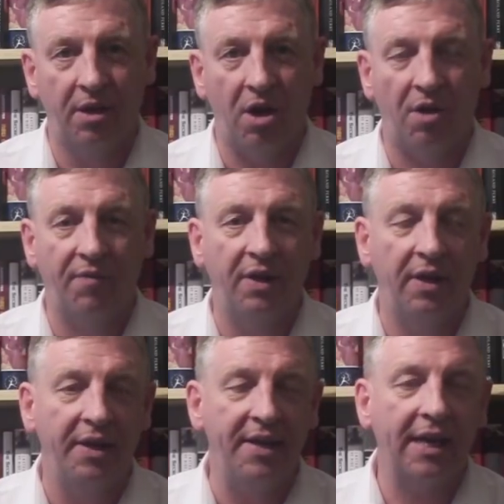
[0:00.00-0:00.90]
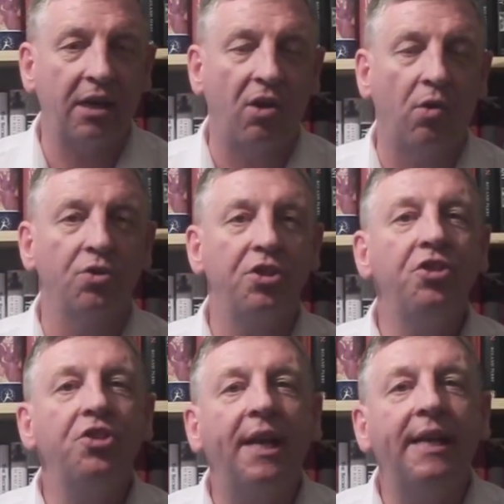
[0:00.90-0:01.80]
of Nick Lowles
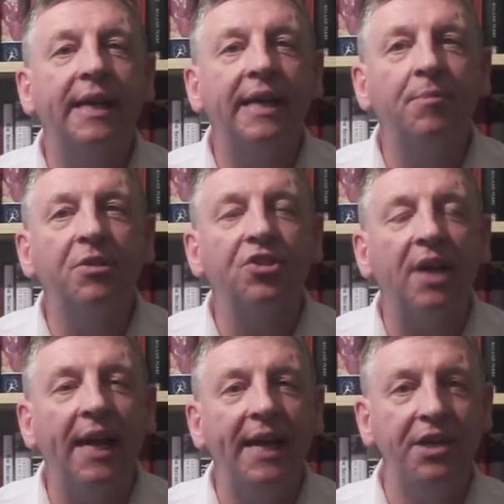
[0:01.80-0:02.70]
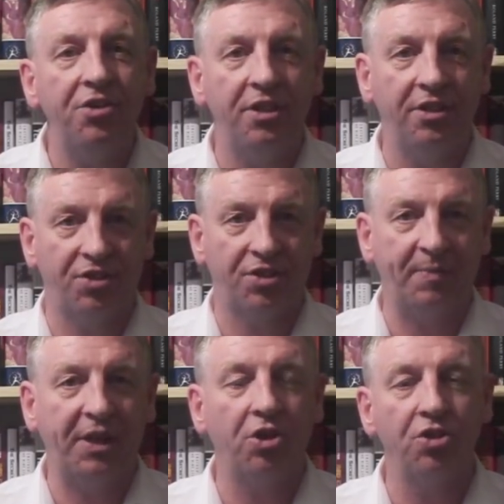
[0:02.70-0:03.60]
and Jerry Gable's agents,
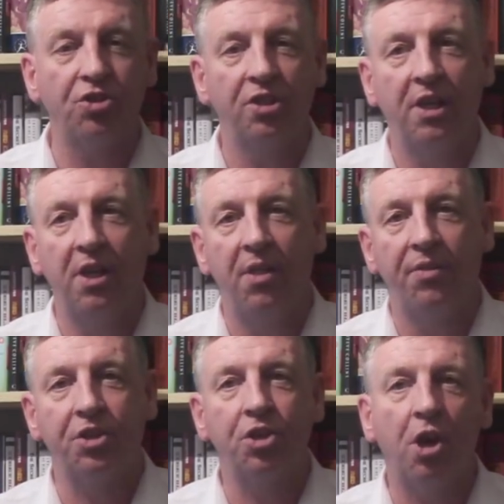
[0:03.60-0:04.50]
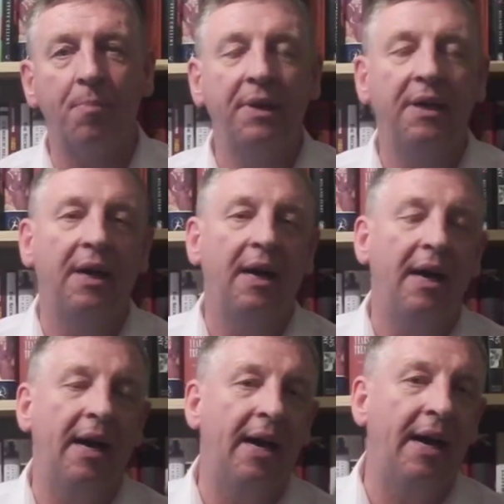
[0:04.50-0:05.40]
because the top
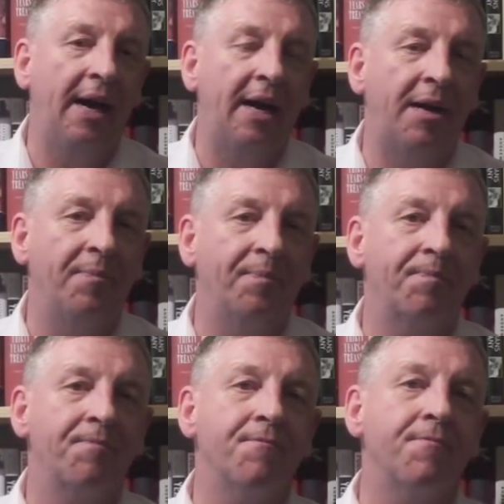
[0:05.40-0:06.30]
rung